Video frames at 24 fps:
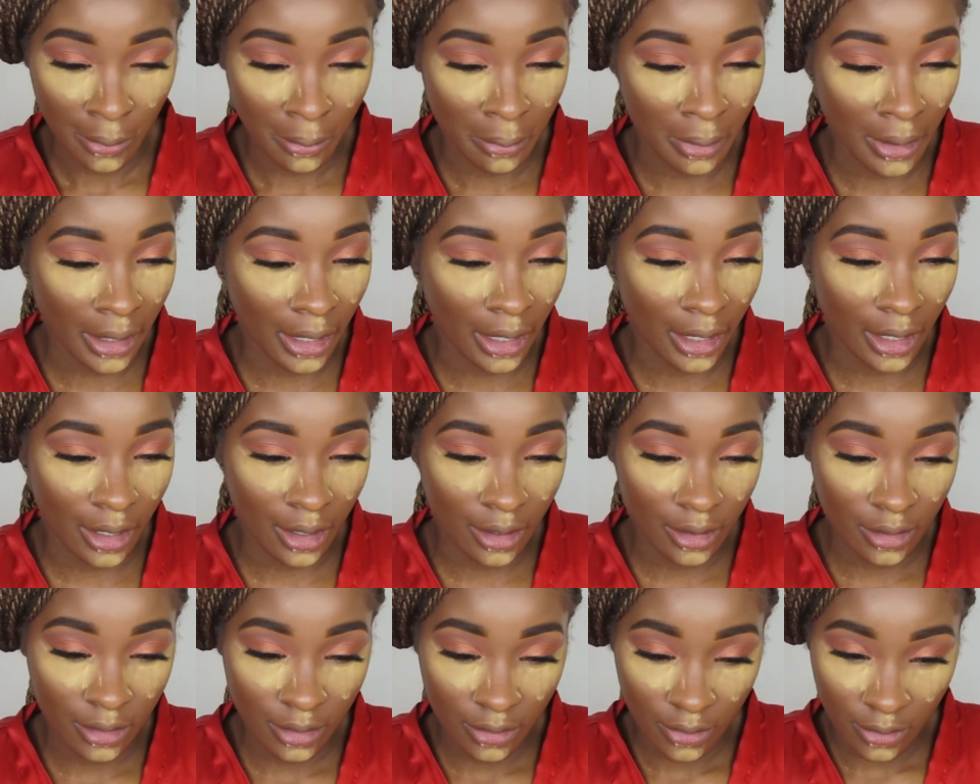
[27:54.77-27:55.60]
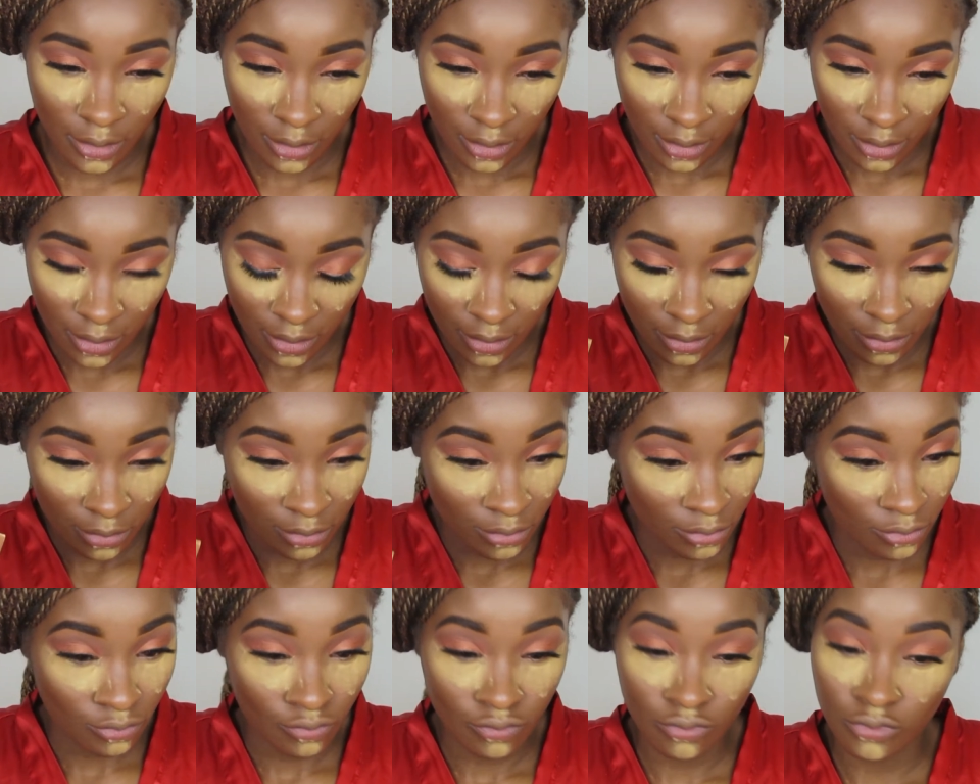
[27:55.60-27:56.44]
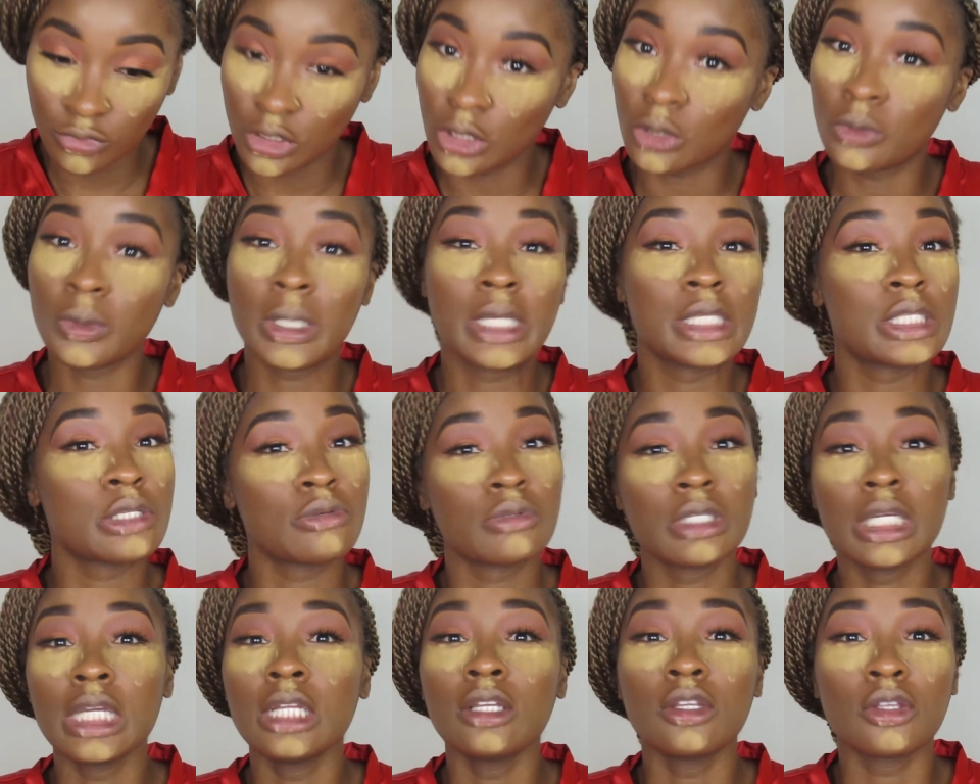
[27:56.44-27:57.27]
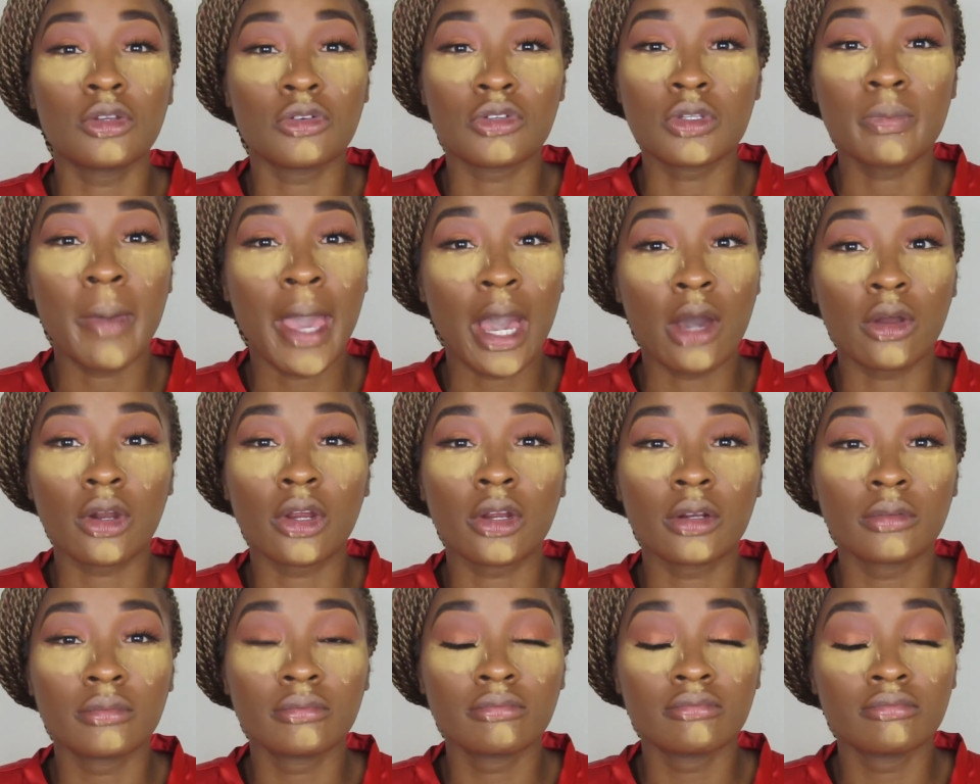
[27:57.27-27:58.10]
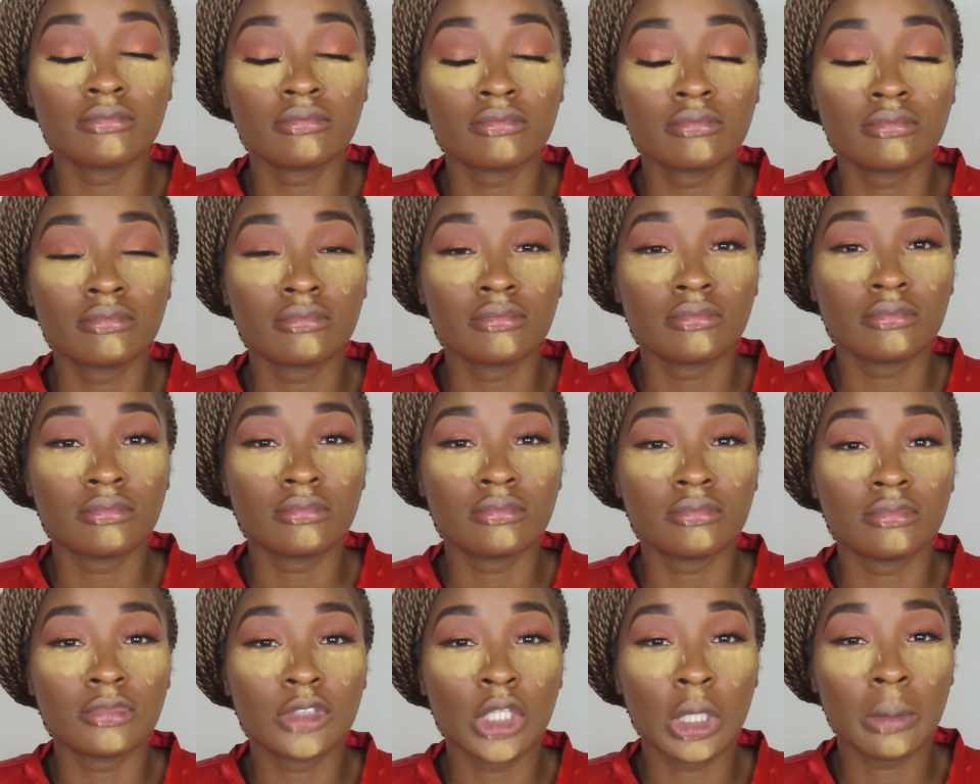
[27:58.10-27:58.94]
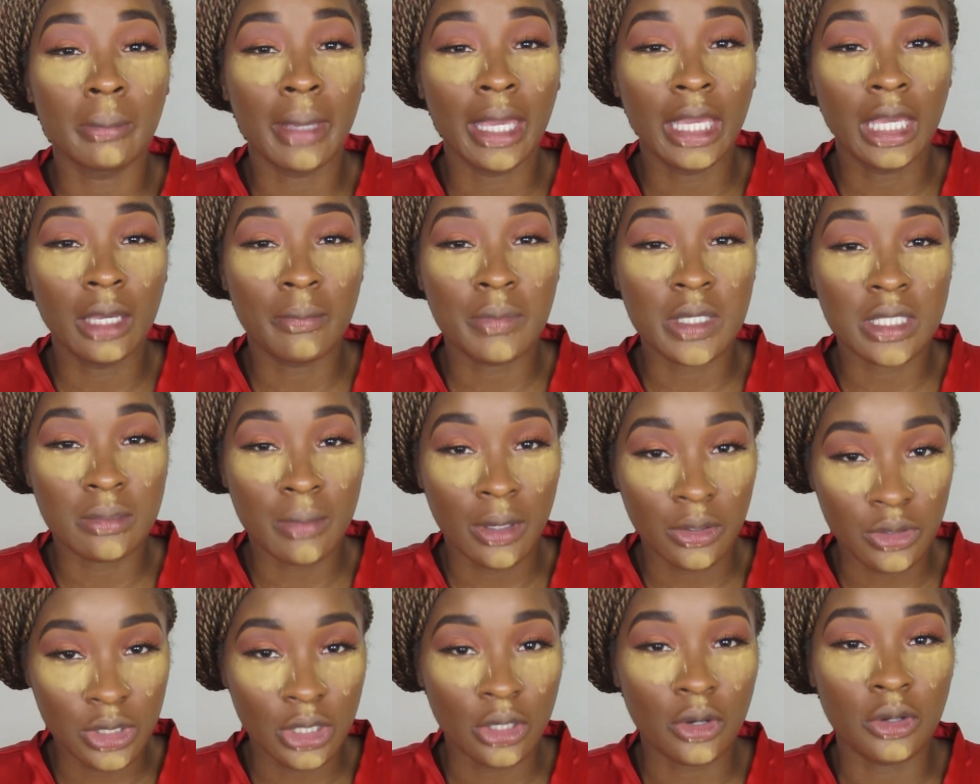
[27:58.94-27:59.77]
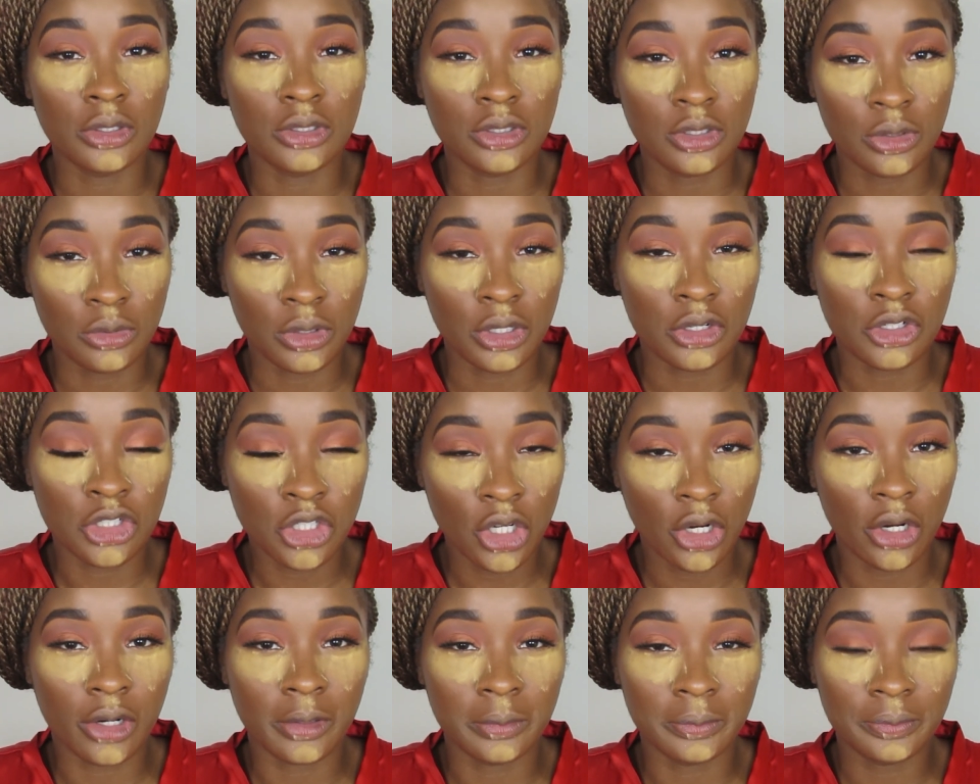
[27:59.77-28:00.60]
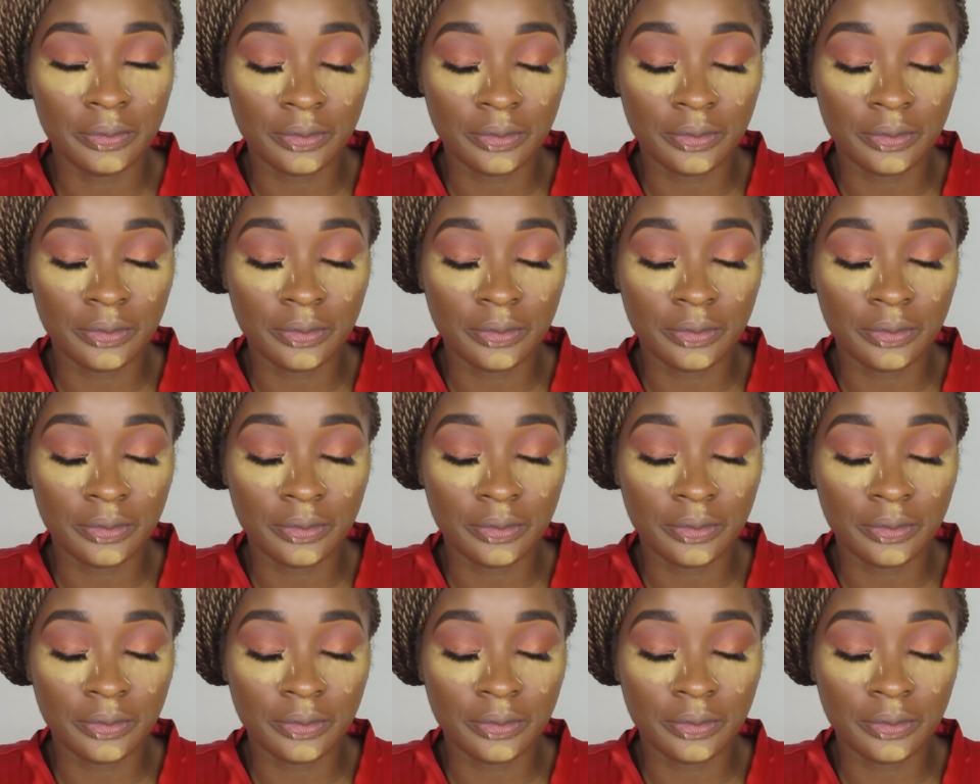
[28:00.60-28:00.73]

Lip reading: But the queens who didn't use powder, their makeup is melting onto their shirt.